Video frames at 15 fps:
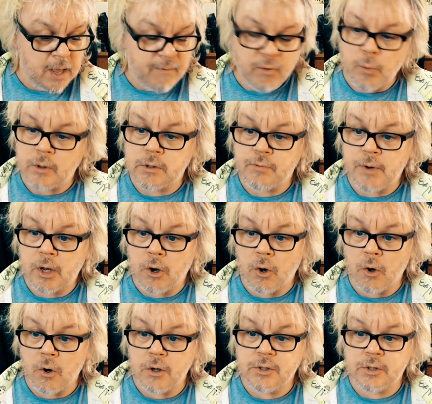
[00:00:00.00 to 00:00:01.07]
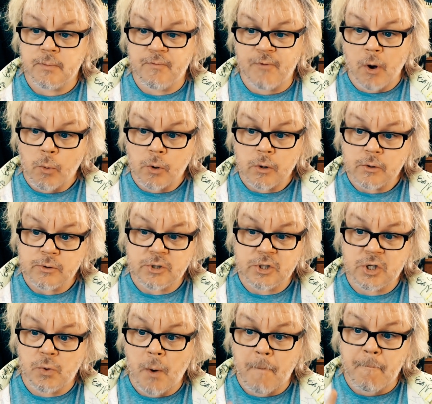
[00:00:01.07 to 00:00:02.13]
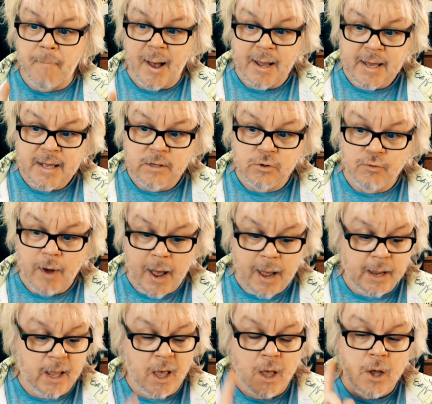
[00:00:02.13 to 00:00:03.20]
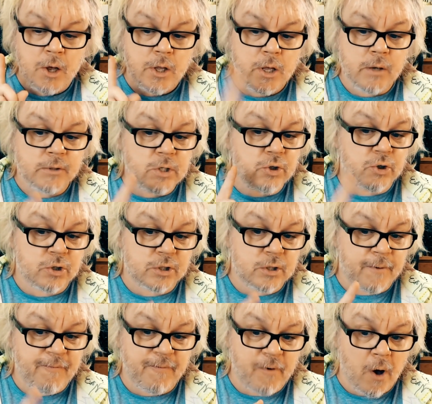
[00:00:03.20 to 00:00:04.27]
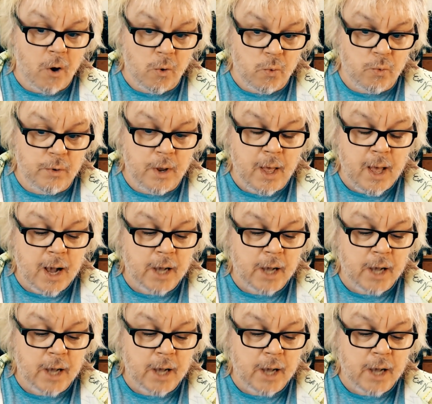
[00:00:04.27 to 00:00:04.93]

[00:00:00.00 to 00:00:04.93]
if you want to record some vocals to a backing track using just a phone,